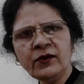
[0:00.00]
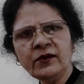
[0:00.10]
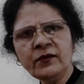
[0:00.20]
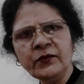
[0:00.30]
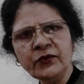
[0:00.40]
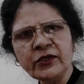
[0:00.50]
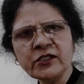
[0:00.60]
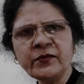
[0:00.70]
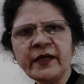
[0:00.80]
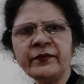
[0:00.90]
All
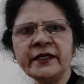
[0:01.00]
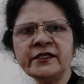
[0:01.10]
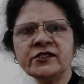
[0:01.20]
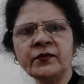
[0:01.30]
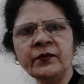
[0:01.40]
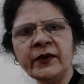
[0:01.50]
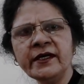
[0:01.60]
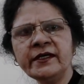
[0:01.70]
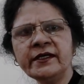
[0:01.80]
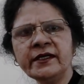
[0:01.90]
mucous
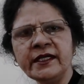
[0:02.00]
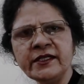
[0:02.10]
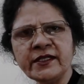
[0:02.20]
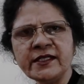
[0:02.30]
membranes burn